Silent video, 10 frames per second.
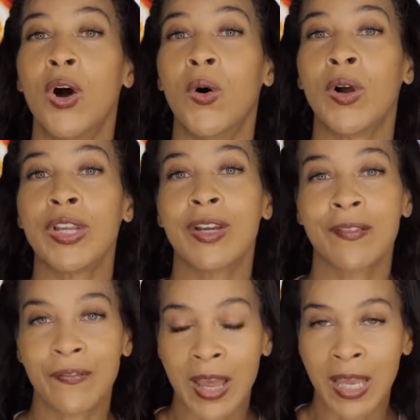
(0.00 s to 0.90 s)
on your
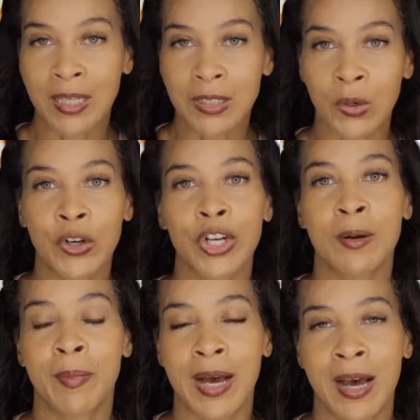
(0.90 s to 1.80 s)
face, on
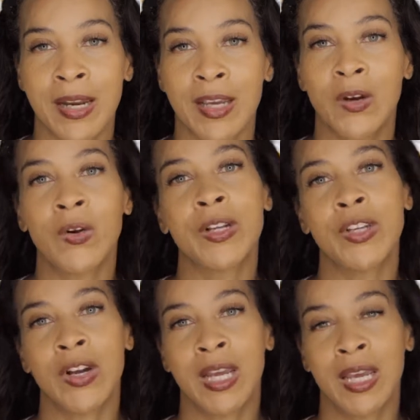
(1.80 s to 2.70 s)
your body, on
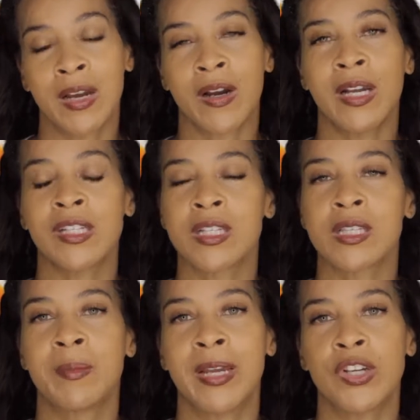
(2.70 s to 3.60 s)
your hair, and
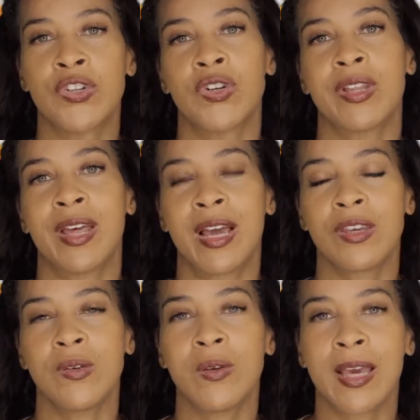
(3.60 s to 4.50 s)
just to make sure
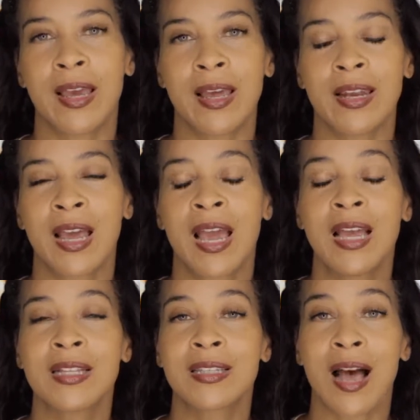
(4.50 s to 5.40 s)
that you can
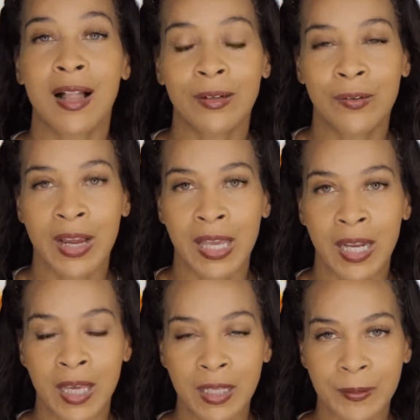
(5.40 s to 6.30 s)
tolerate
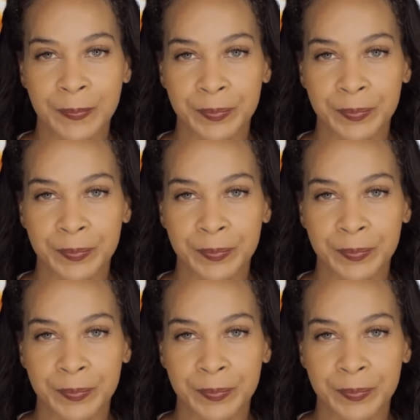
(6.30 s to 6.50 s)
it.